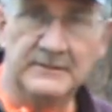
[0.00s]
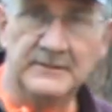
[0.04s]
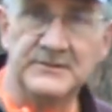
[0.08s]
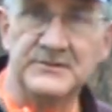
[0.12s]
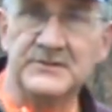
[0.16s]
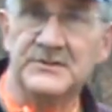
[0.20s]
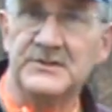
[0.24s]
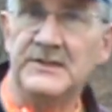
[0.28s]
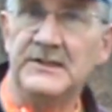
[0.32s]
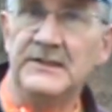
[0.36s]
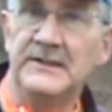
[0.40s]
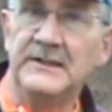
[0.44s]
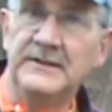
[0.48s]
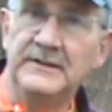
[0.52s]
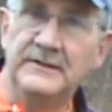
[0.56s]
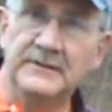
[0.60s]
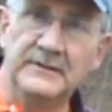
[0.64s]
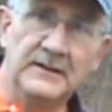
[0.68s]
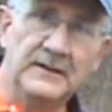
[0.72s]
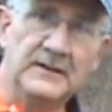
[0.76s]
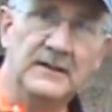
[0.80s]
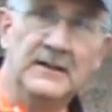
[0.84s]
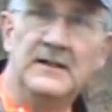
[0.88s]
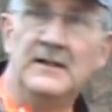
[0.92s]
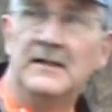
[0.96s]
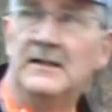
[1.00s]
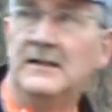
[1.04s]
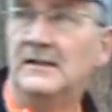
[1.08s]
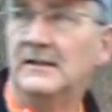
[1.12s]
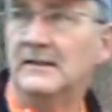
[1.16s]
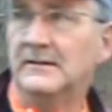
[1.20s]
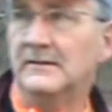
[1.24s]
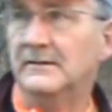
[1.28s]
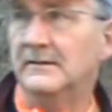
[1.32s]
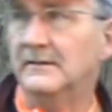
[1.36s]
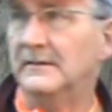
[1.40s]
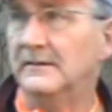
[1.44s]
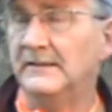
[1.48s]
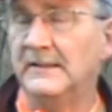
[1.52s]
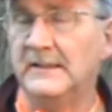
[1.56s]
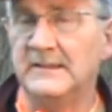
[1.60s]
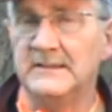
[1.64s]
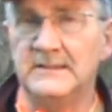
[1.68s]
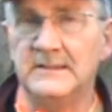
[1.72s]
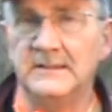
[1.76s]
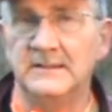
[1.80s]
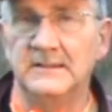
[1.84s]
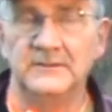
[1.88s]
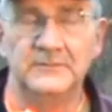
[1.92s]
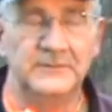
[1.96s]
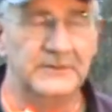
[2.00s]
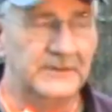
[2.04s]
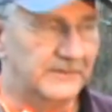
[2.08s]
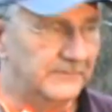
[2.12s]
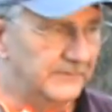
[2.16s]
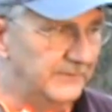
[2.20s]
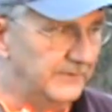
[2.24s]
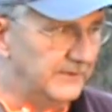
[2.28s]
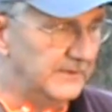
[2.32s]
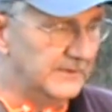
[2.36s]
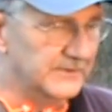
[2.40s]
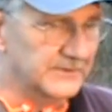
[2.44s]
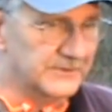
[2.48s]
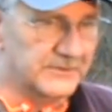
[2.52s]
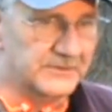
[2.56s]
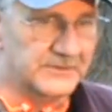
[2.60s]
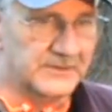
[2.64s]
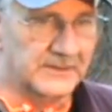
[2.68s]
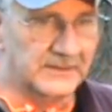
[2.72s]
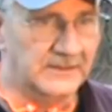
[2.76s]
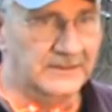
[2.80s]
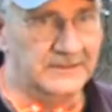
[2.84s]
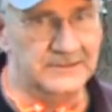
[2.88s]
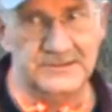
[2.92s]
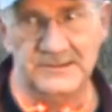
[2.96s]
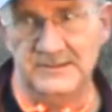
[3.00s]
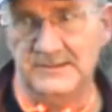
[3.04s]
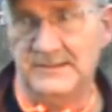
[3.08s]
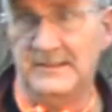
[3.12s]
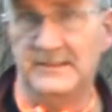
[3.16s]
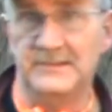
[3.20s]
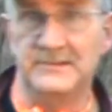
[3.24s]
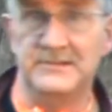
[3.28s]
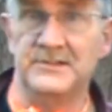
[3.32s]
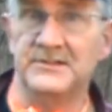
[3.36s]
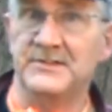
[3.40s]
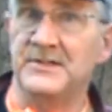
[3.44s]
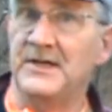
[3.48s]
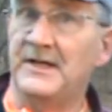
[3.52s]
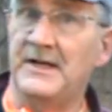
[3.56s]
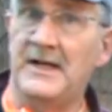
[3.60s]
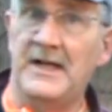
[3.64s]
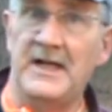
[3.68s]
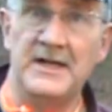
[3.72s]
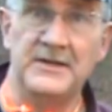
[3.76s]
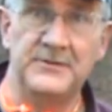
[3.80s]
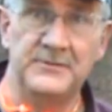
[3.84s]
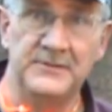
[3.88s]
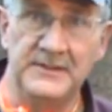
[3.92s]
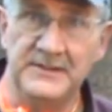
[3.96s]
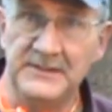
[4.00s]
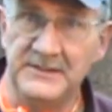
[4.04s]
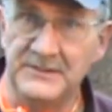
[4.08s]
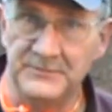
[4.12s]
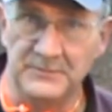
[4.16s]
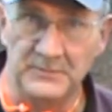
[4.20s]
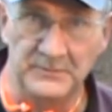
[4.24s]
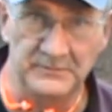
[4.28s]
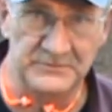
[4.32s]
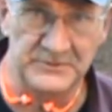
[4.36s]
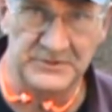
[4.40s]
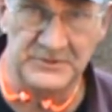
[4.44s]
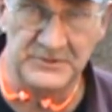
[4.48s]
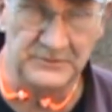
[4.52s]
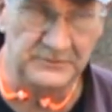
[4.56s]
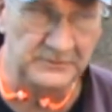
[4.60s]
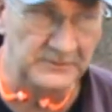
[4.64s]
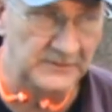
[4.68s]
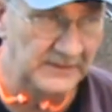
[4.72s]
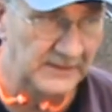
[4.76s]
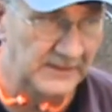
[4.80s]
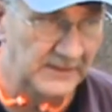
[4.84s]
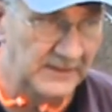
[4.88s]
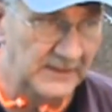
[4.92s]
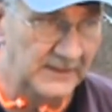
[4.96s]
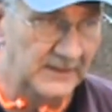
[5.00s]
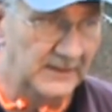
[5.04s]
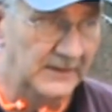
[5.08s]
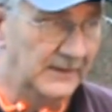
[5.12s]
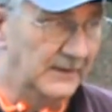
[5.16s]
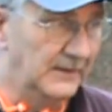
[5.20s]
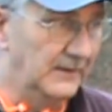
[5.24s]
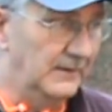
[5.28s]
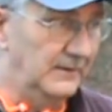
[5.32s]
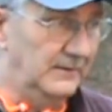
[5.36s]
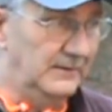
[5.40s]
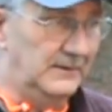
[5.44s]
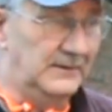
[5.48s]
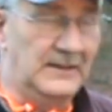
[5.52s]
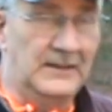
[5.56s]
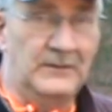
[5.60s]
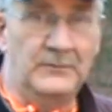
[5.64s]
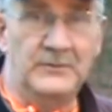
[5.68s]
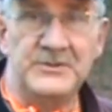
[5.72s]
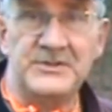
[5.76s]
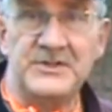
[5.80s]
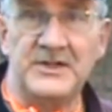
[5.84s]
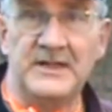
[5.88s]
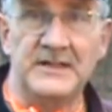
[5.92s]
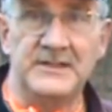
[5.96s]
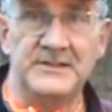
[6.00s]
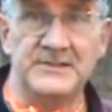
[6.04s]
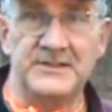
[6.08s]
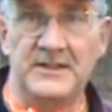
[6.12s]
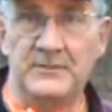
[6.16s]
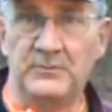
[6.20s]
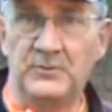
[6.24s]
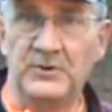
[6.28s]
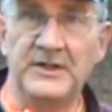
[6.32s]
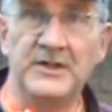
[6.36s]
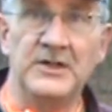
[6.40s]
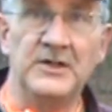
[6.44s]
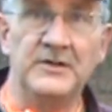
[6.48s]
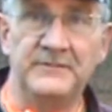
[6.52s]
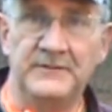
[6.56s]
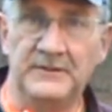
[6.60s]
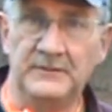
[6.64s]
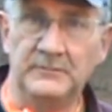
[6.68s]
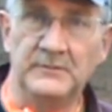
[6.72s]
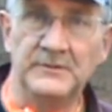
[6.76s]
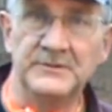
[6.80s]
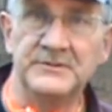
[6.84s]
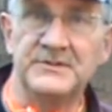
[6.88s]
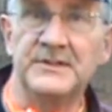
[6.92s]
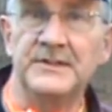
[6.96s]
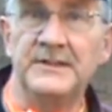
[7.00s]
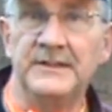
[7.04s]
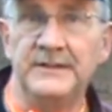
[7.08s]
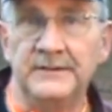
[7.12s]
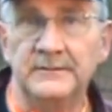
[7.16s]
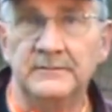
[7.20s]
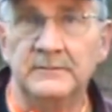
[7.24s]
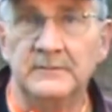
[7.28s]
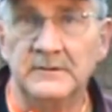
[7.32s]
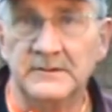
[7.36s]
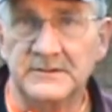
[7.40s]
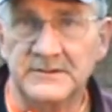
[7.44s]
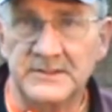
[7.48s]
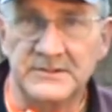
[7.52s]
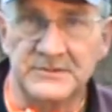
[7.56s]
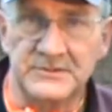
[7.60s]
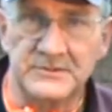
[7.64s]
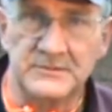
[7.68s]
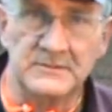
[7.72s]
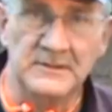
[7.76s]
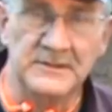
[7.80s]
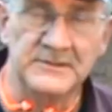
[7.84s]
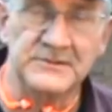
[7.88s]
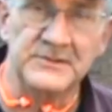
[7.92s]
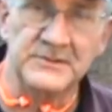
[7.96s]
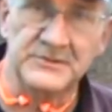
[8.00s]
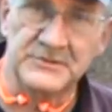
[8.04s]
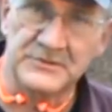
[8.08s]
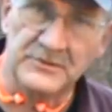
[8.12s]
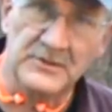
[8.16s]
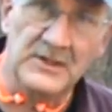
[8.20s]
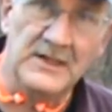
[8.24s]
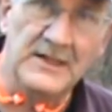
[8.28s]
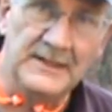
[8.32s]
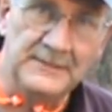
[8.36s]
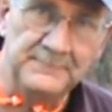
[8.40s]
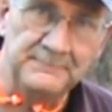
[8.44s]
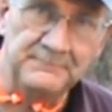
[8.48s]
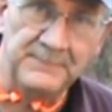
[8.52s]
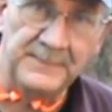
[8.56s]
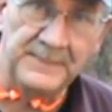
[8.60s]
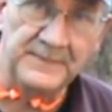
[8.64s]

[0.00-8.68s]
or a Sig or a Glock or a 19, whatever it is, you think that's the thing, it's just not accurate, it just won't shoot. Yeah, I wish I could say, bring it over here and we'll see. Well, let's just try it,